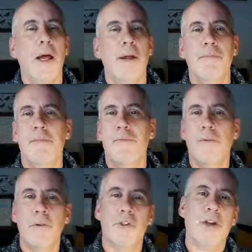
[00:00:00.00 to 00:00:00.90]
and
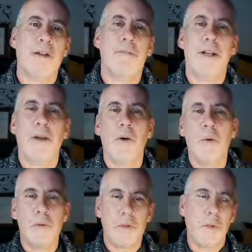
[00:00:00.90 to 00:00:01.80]
foot traffic and
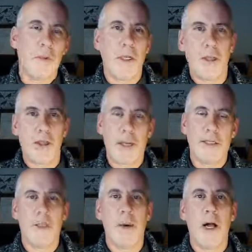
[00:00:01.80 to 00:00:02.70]
all sorts of other
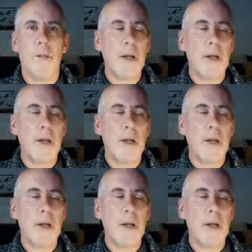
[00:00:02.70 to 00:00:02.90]
things as well.